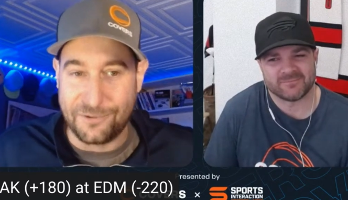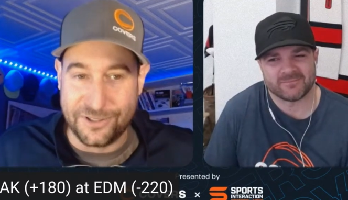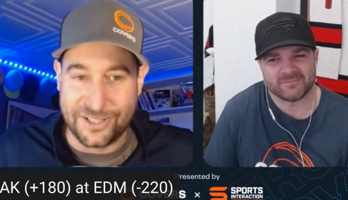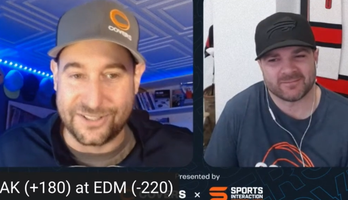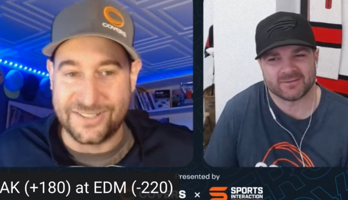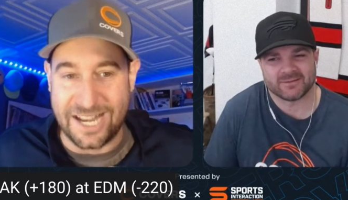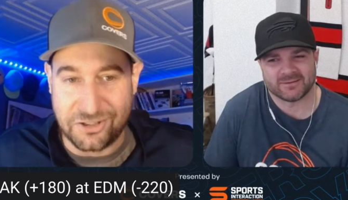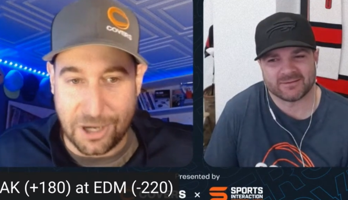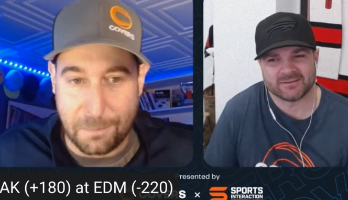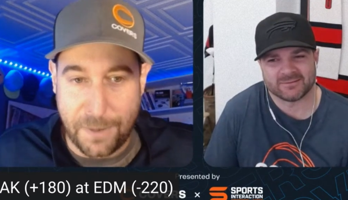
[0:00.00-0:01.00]
Speaker 1: Well, this is
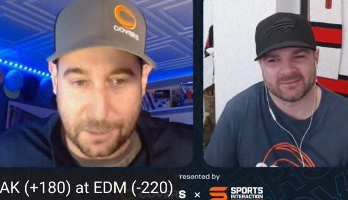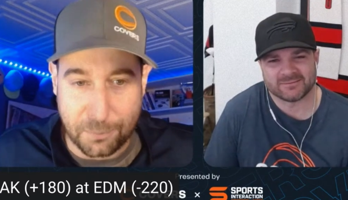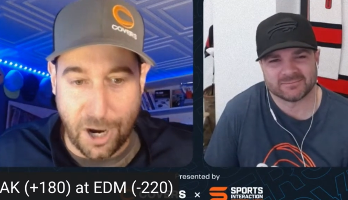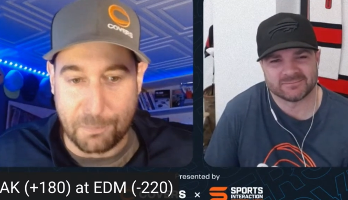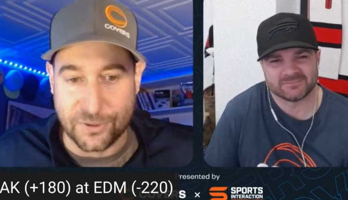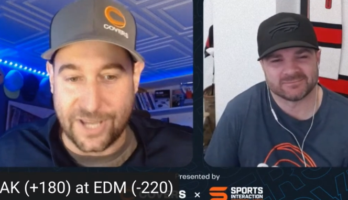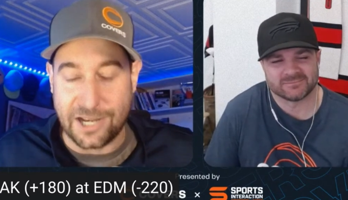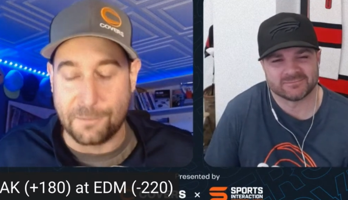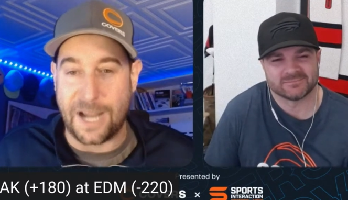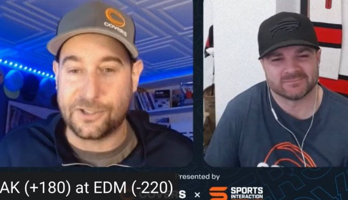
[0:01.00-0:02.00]
NHL Puck Prop
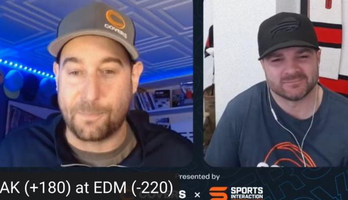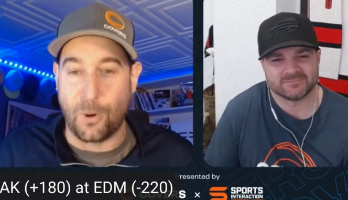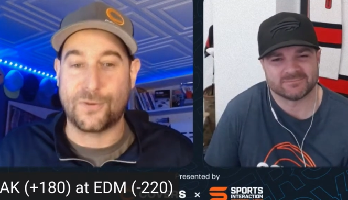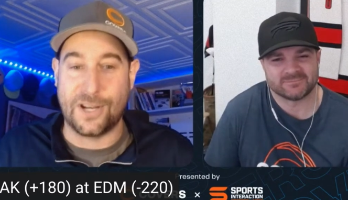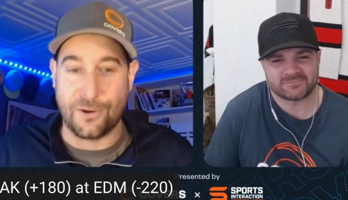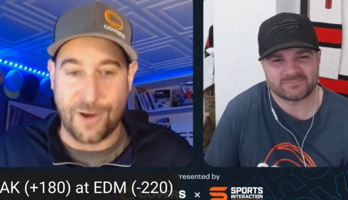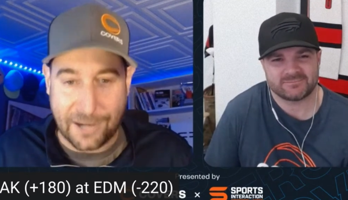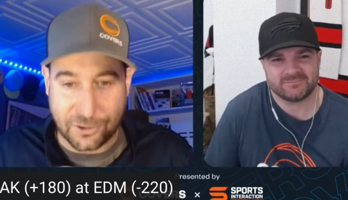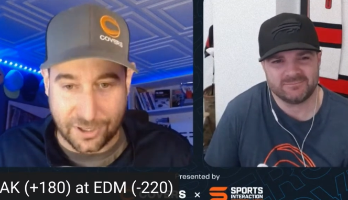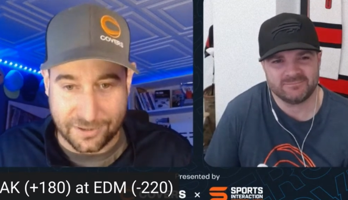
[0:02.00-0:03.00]
presented by Sports
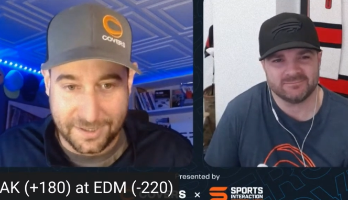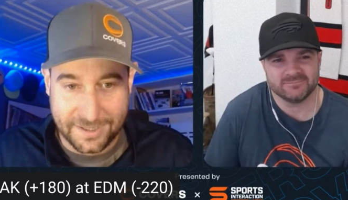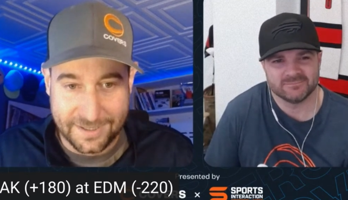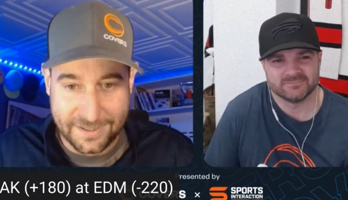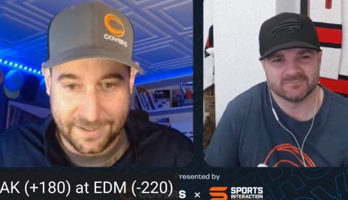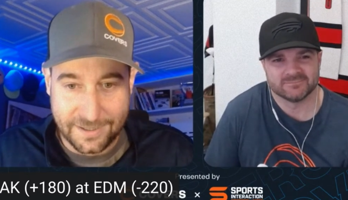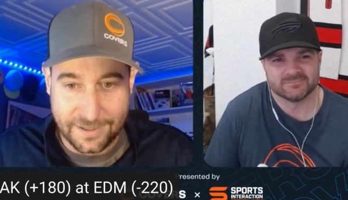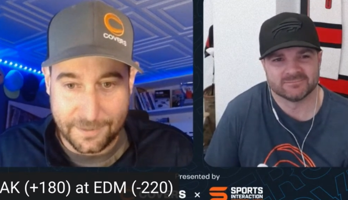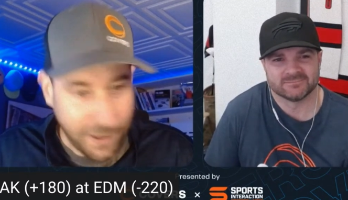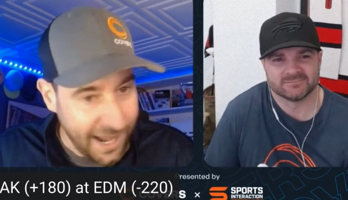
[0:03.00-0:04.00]
Interaction.
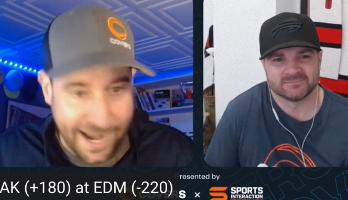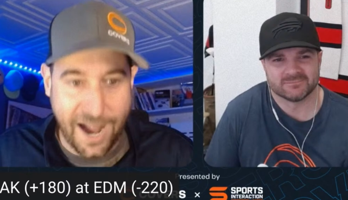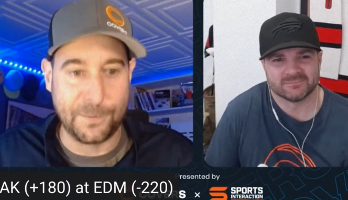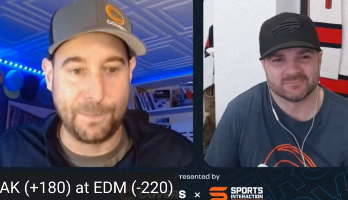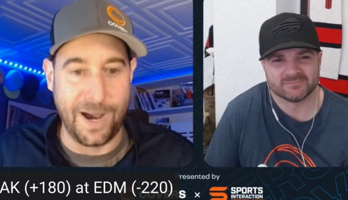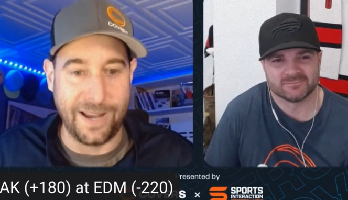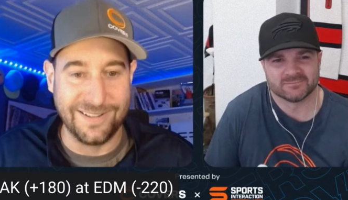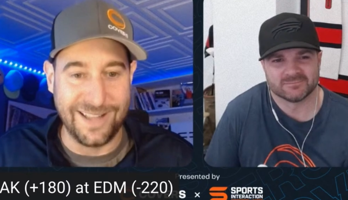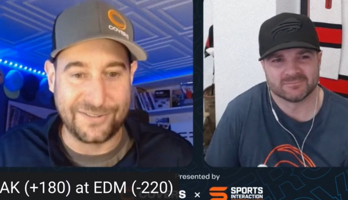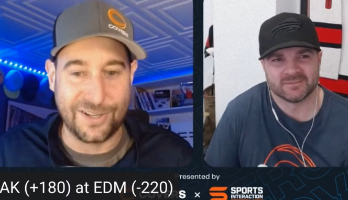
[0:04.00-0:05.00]
Playoffs, bud.
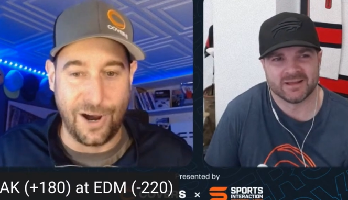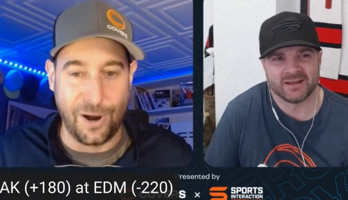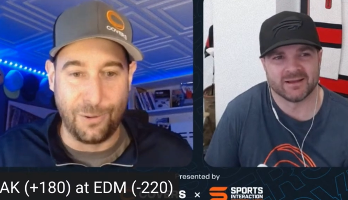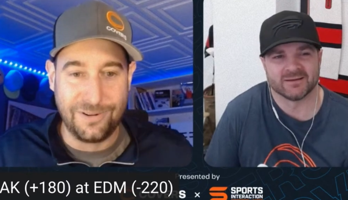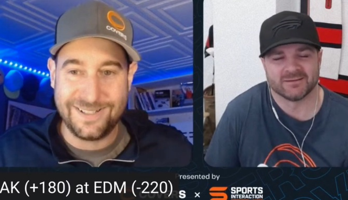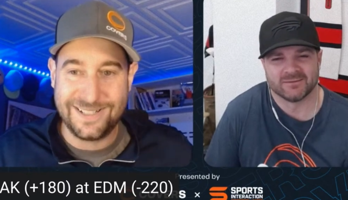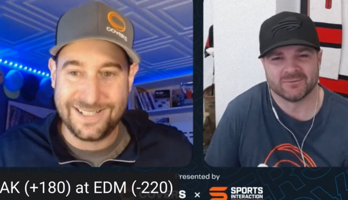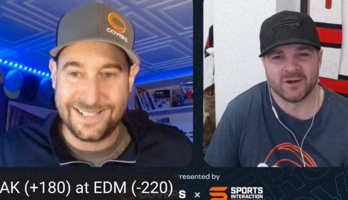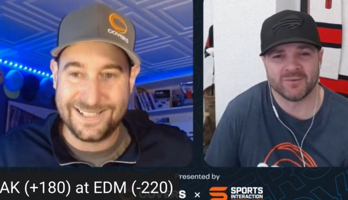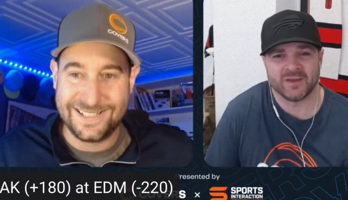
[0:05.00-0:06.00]
Let's go. Yeah.
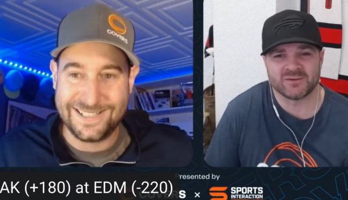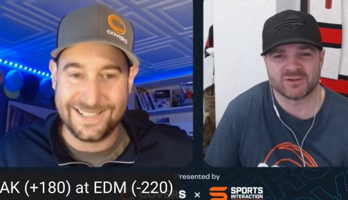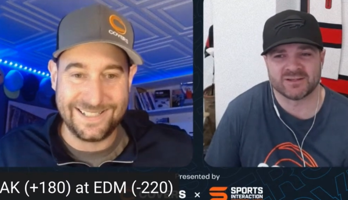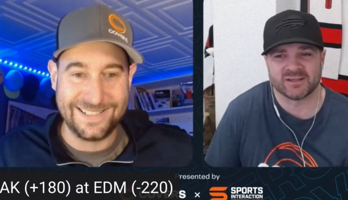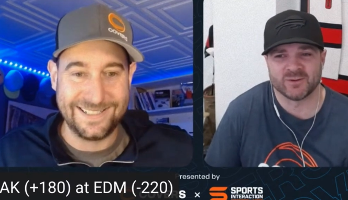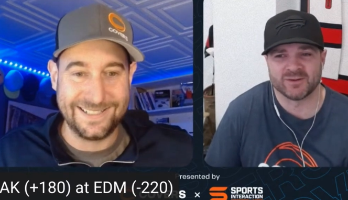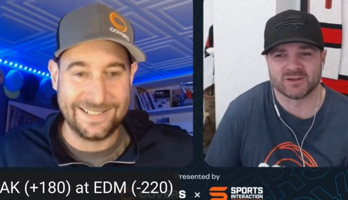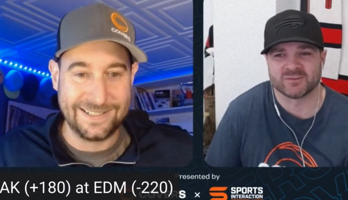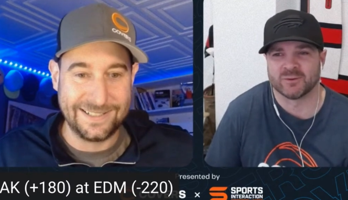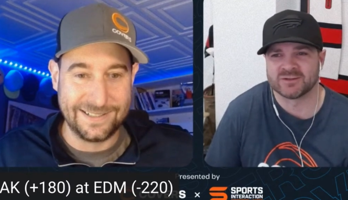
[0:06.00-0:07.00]
Speaker 2: Well, thanks for sticking with
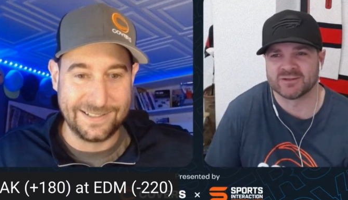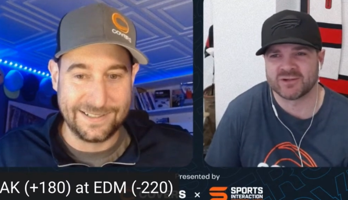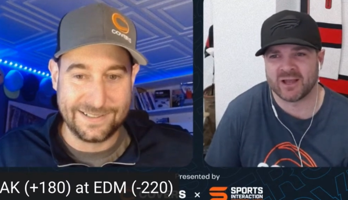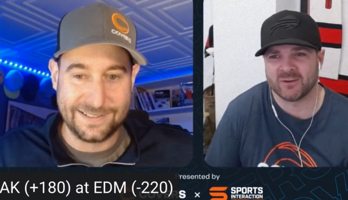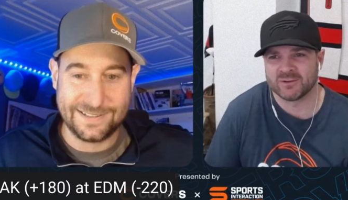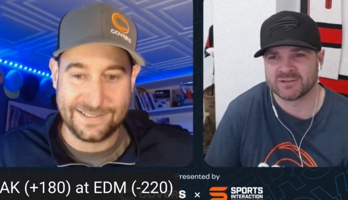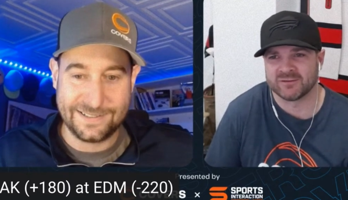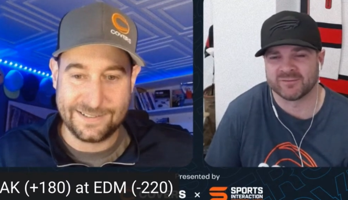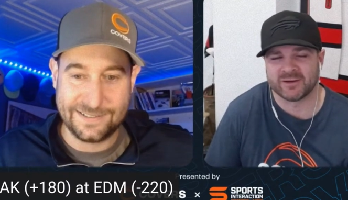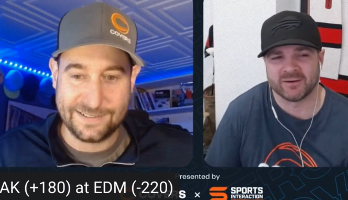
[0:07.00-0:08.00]
us, folks. The chat was
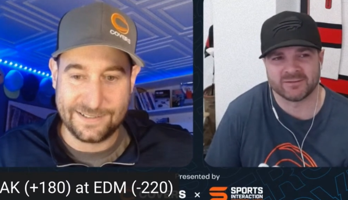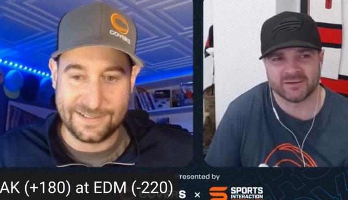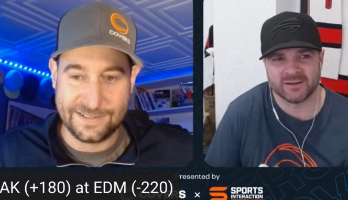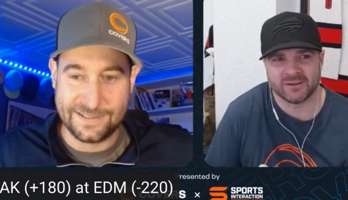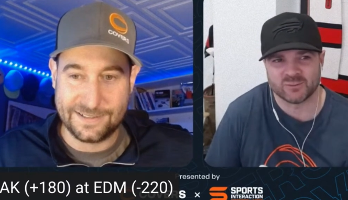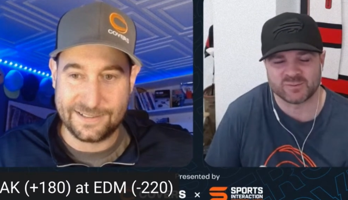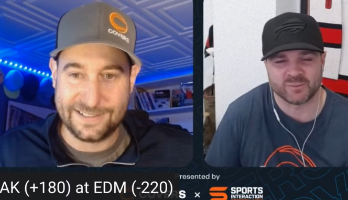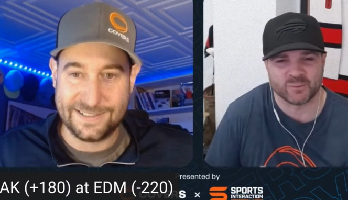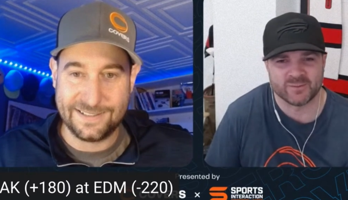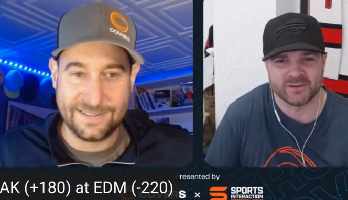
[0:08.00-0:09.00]
on fire today. It was
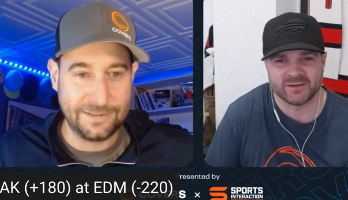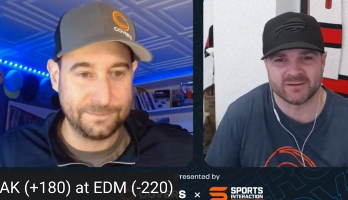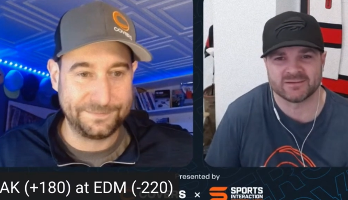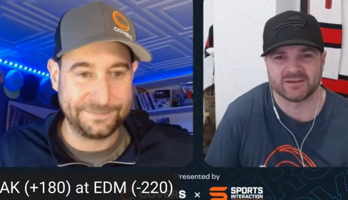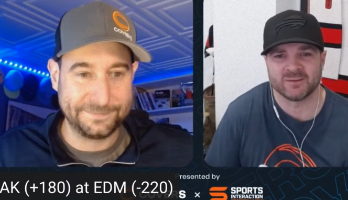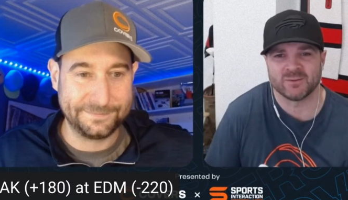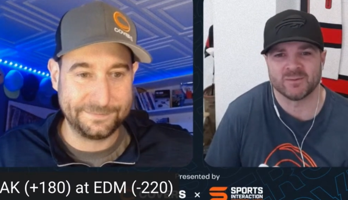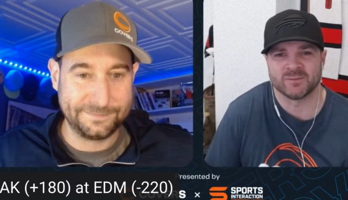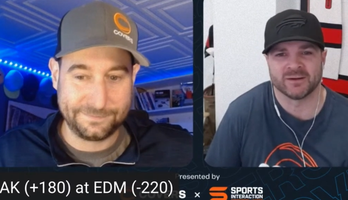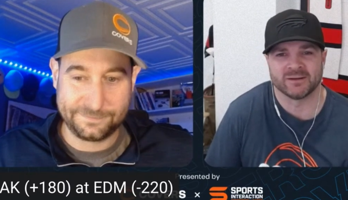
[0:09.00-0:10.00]
40 minute
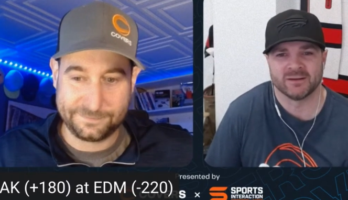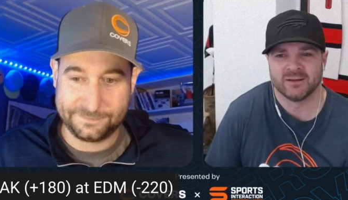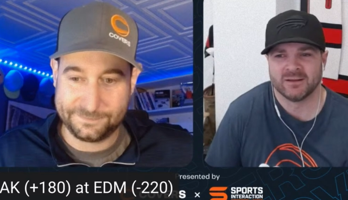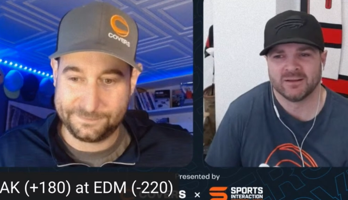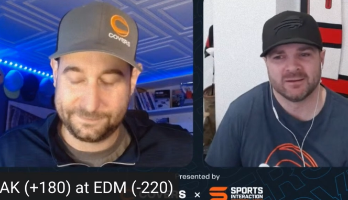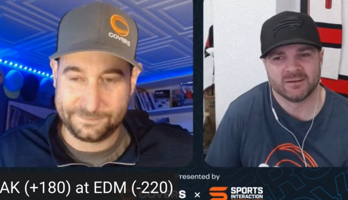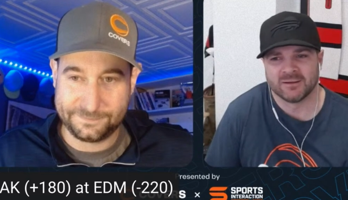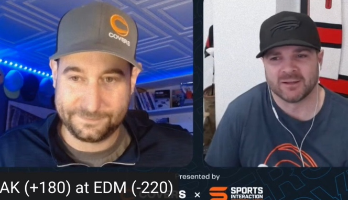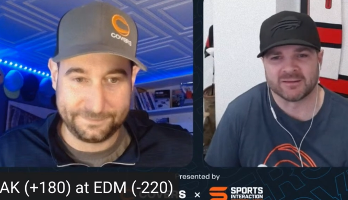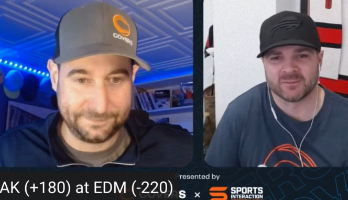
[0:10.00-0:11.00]
segment, but
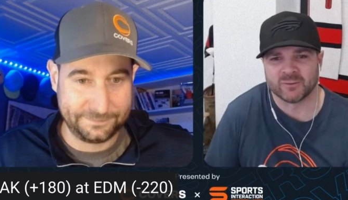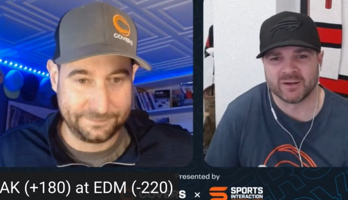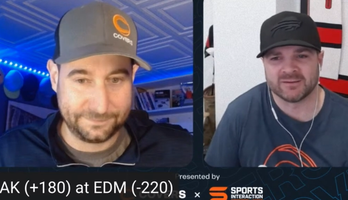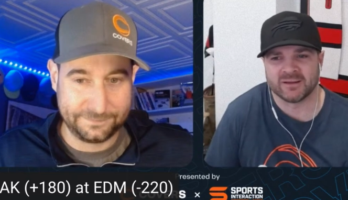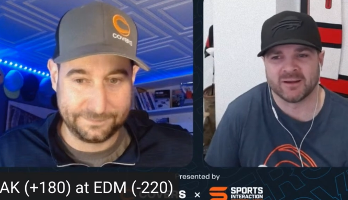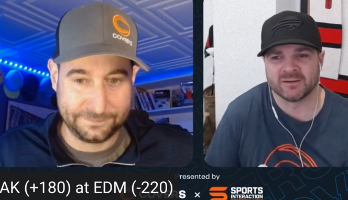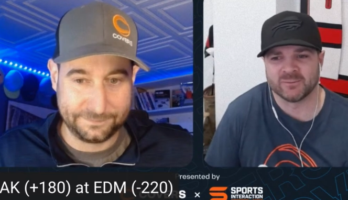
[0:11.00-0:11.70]
a lot to break down,